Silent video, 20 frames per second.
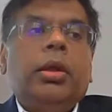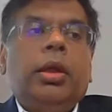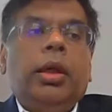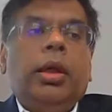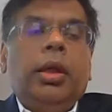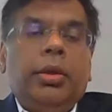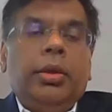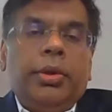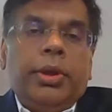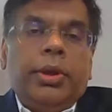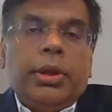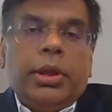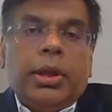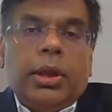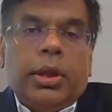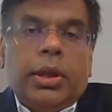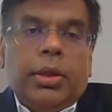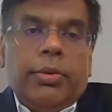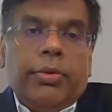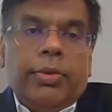increasing
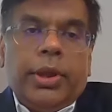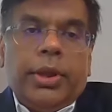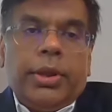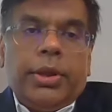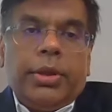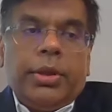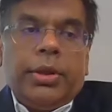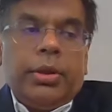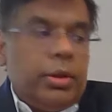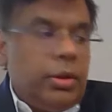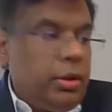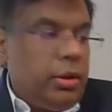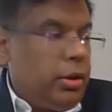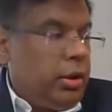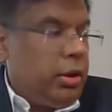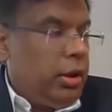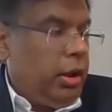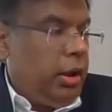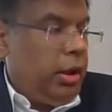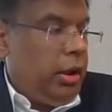innovation
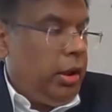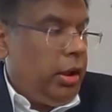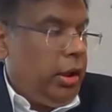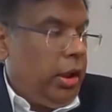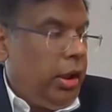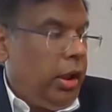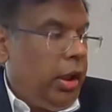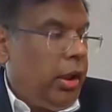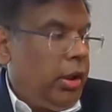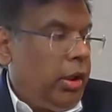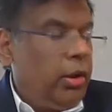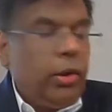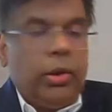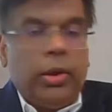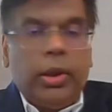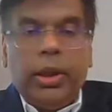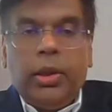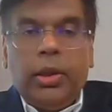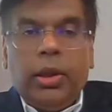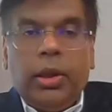and
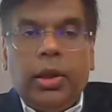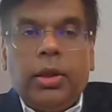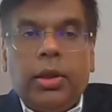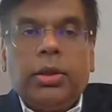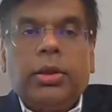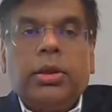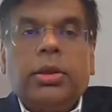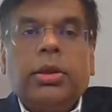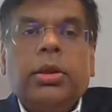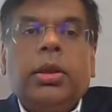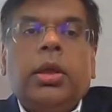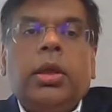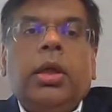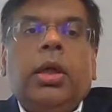lowering costs.